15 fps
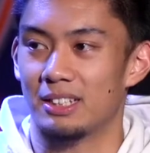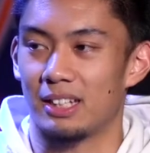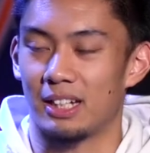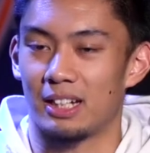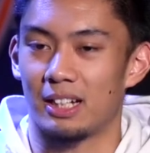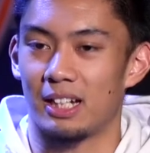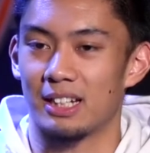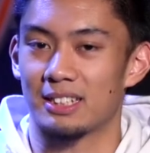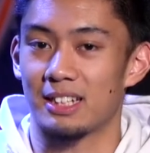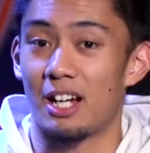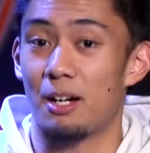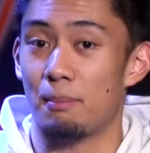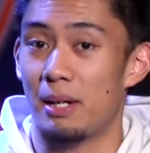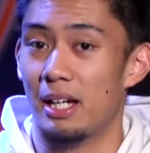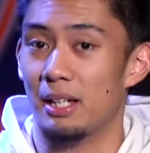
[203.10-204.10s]
Mm-hmm. Like I
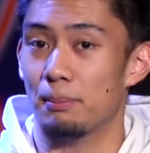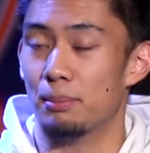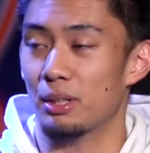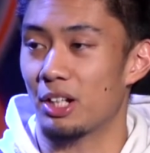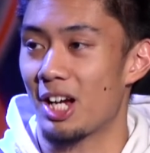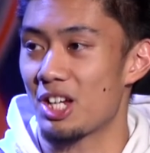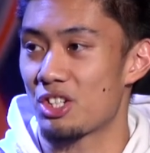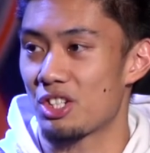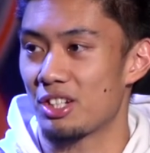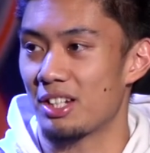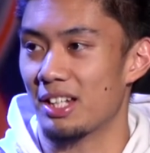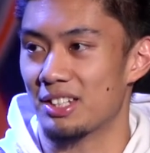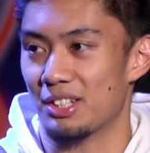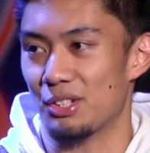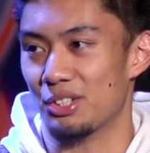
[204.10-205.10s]
saw my progression
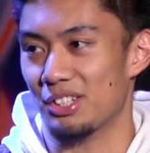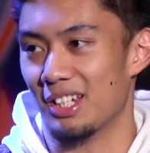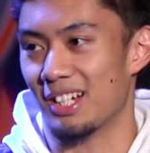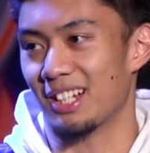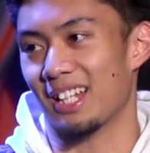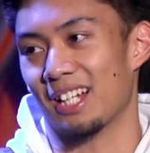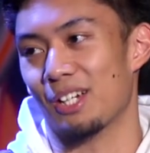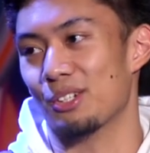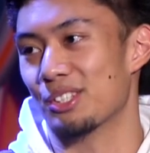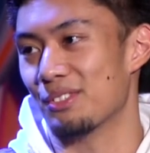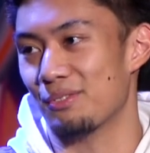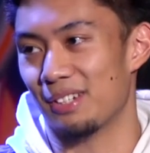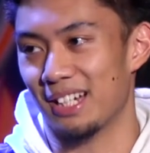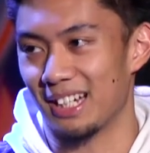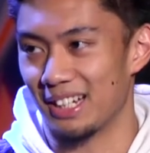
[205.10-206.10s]
as I was young. Like I
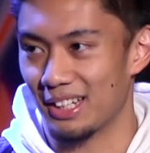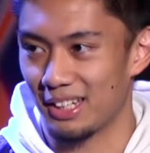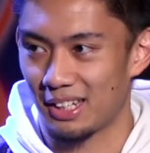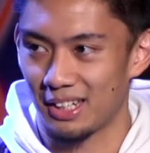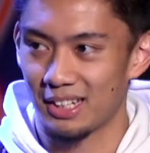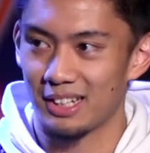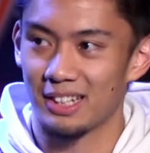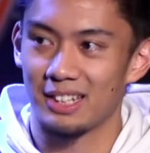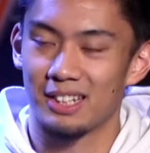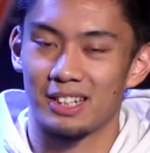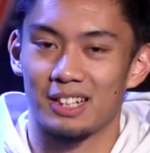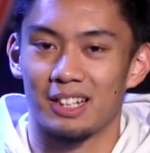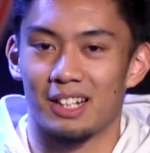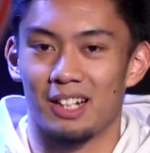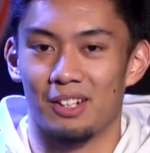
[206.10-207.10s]
wasn't very good,
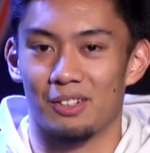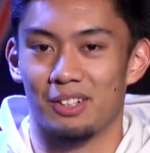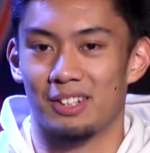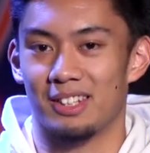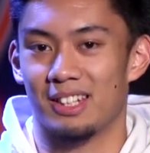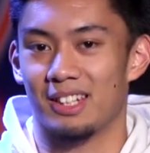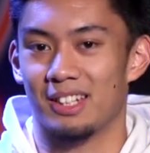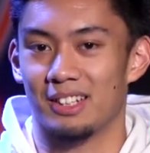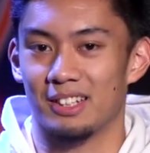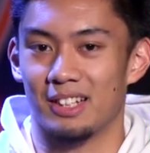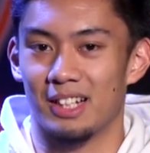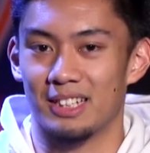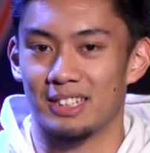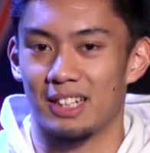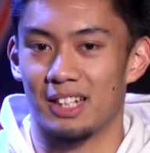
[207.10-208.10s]
mm-hmm. uh, and then
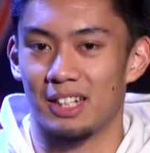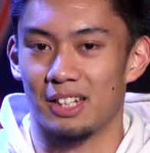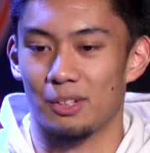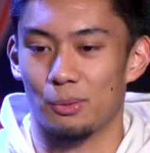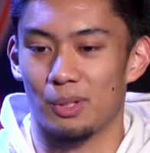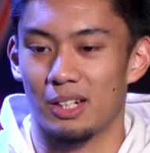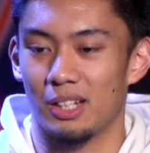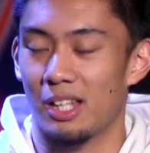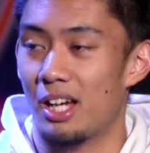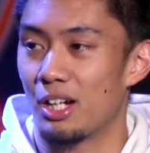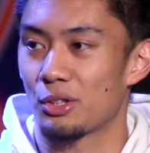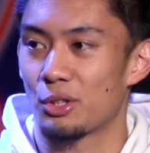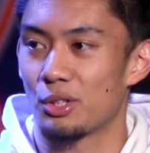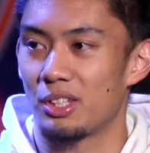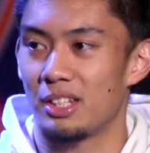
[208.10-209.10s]
as I went
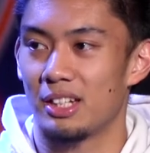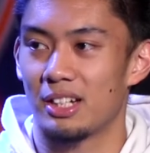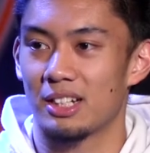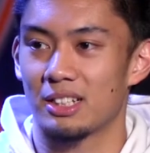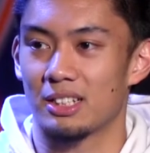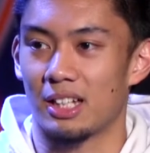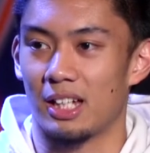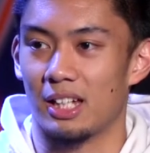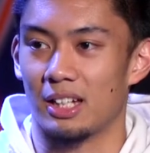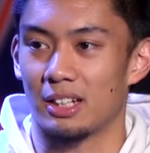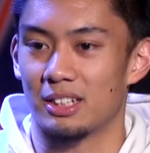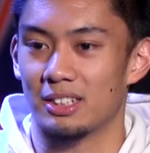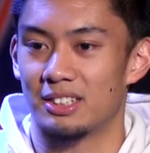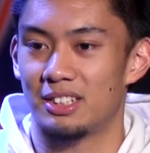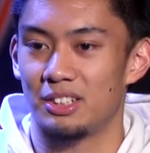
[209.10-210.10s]
along through the years, I
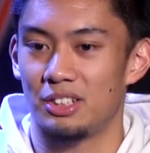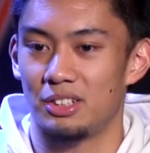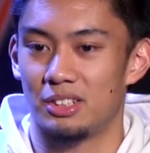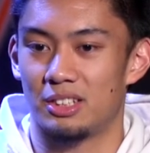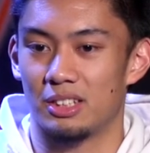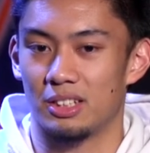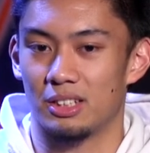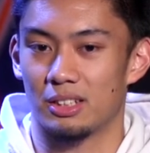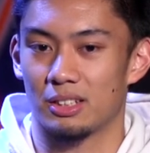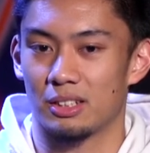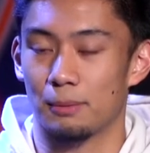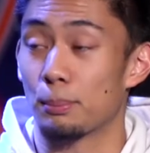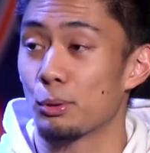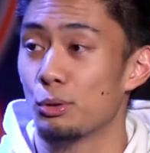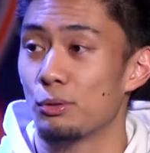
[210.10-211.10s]
continued to
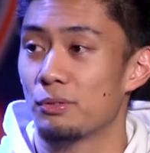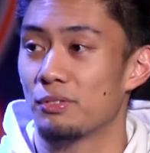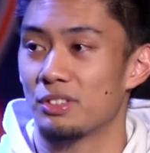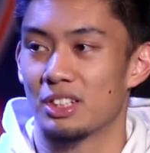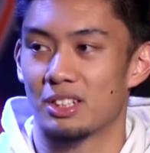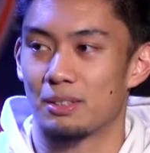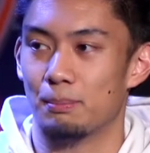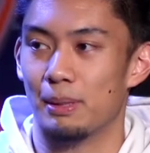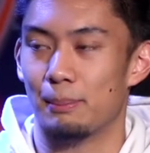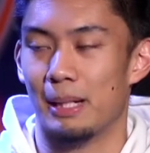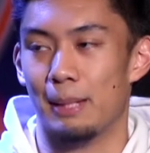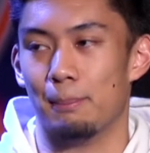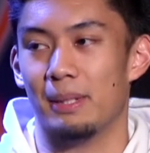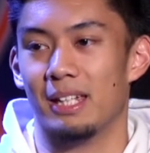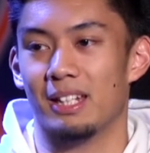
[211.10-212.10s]
improve just bit
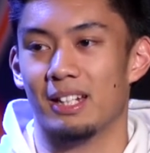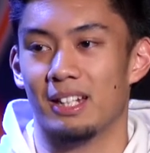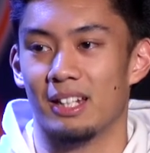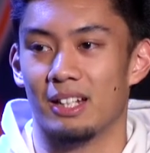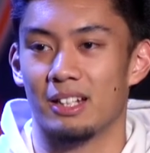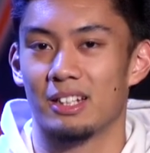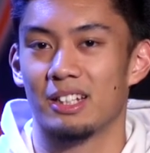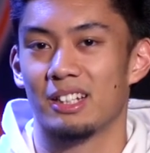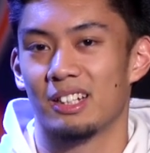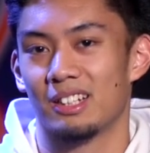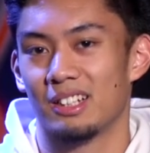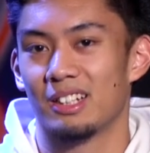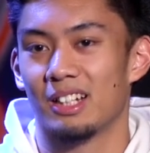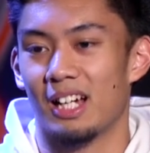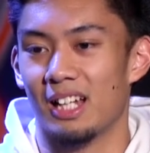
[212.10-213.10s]
by bit. And
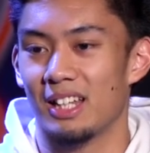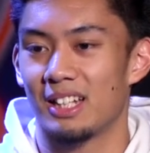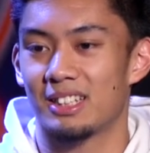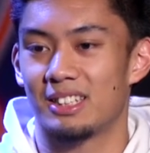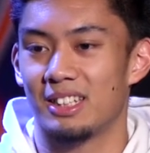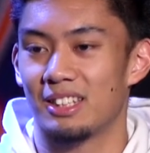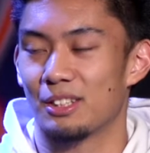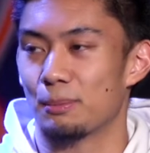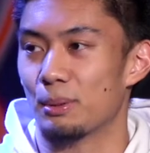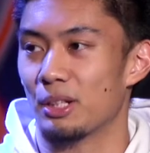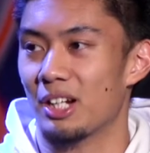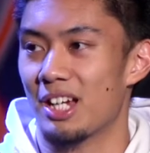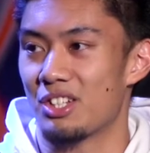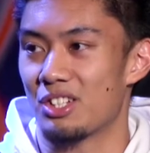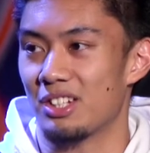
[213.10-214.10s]
mm-hmm. I like seeing the
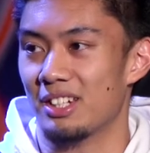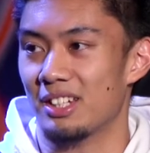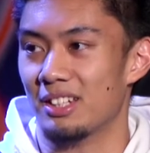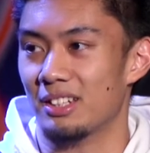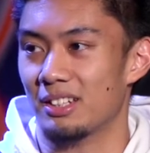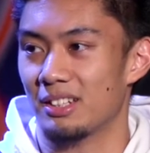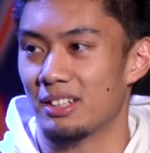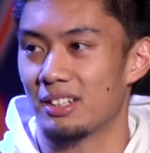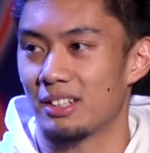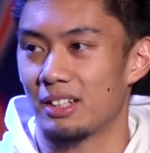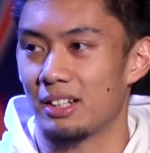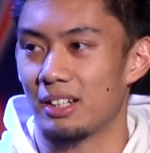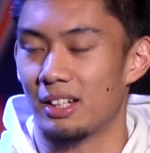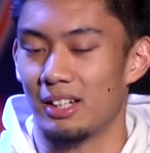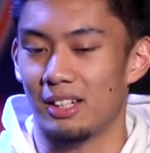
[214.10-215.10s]
progression, and
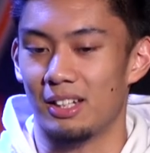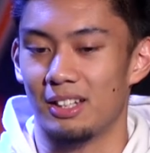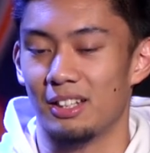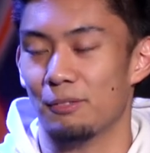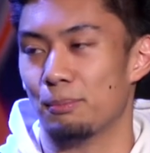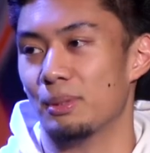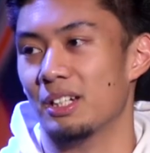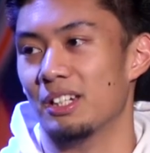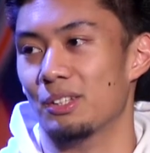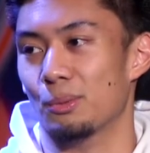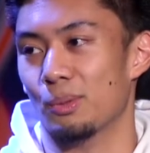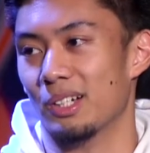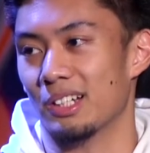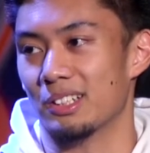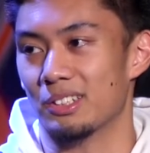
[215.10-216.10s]
I, I love putting in the
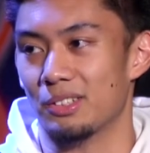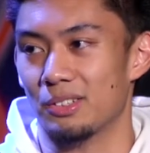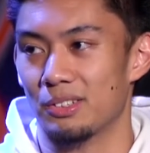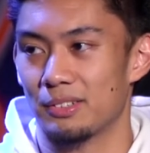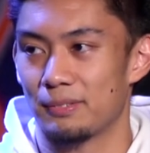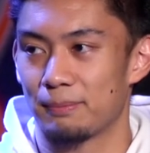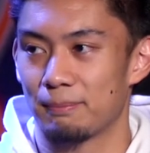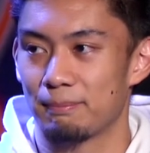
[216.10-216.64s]
work. So mm-hmm.